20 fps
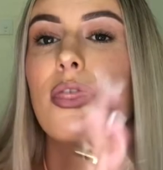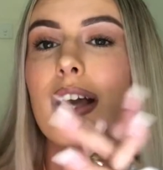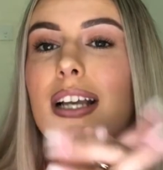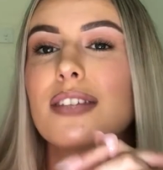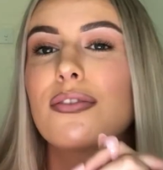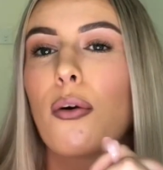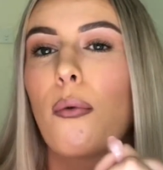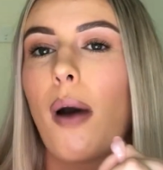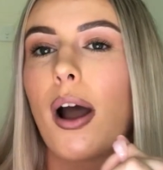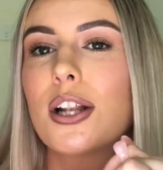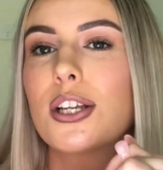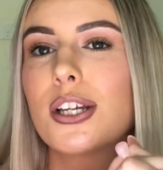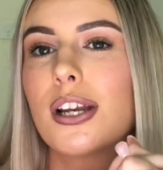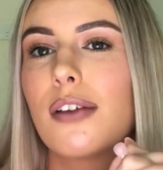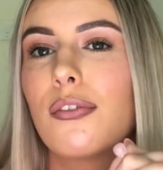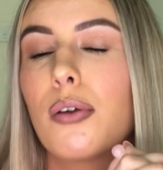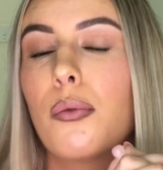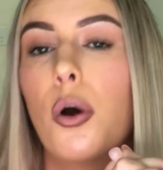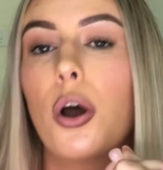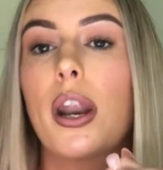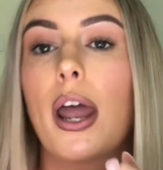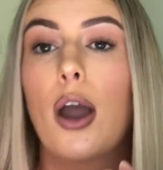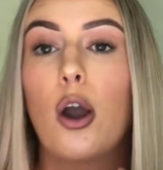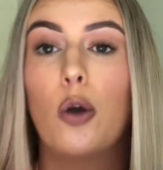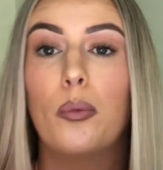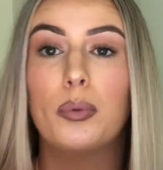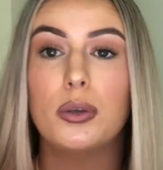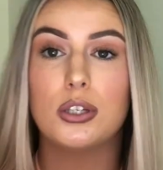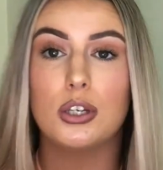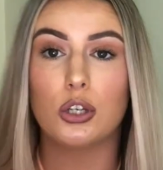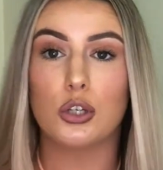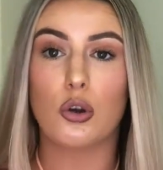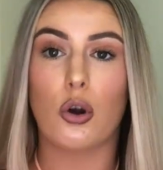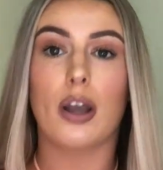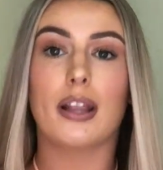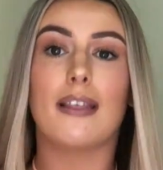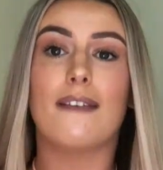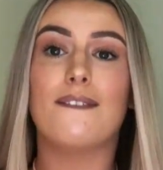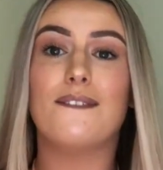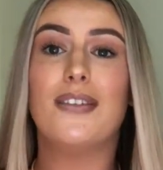Thanks for watching, everyone. I hope you
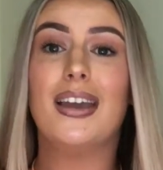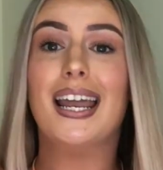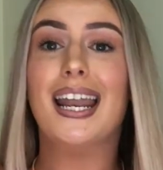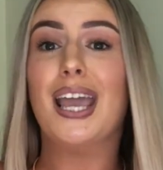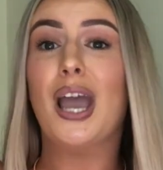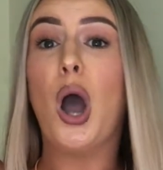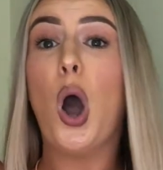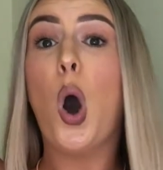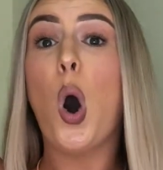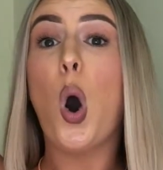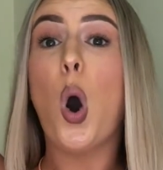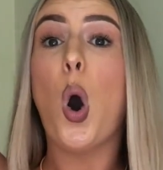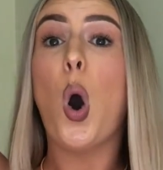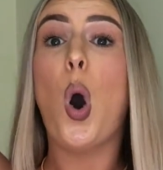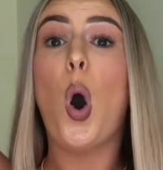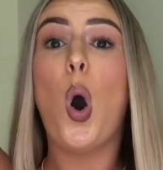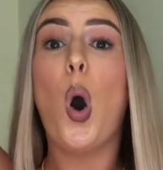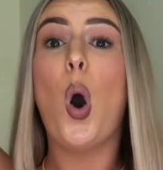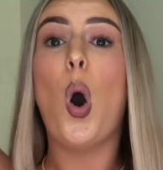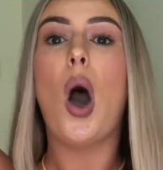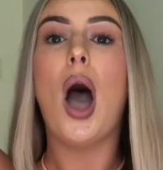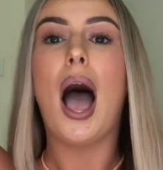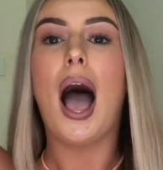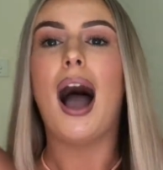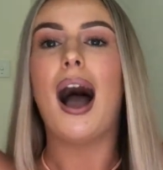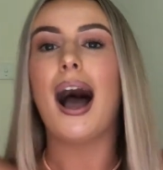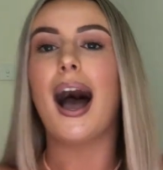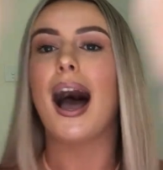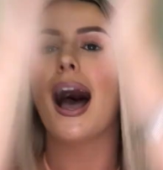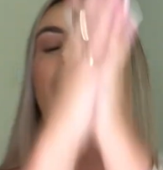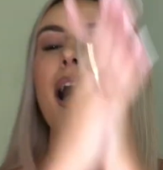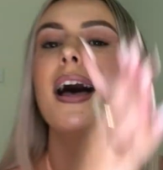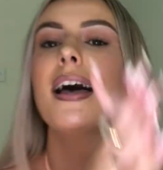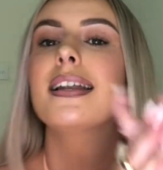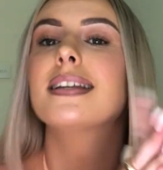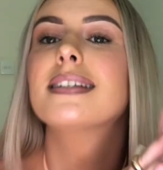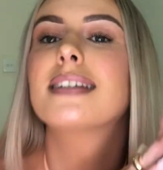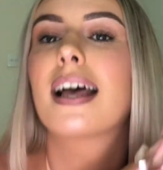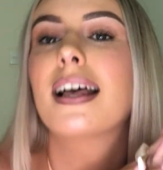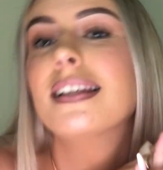enjoyed the video,
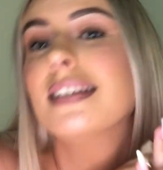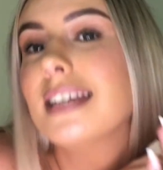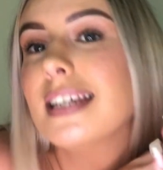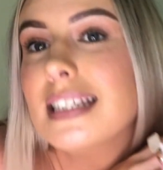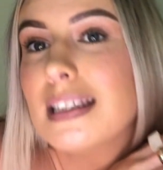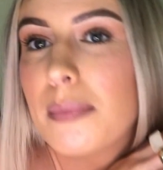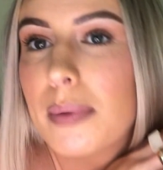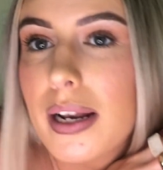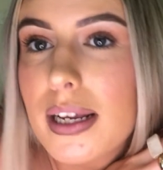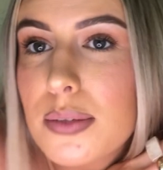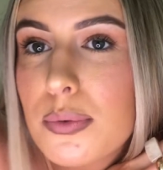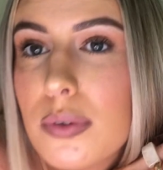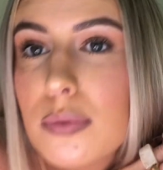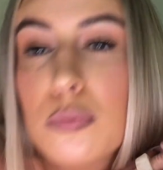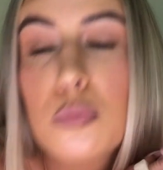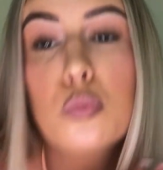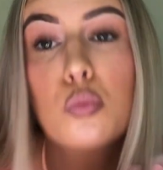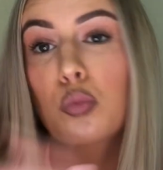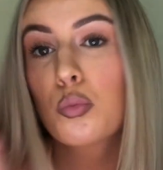and I'll see you in my next one.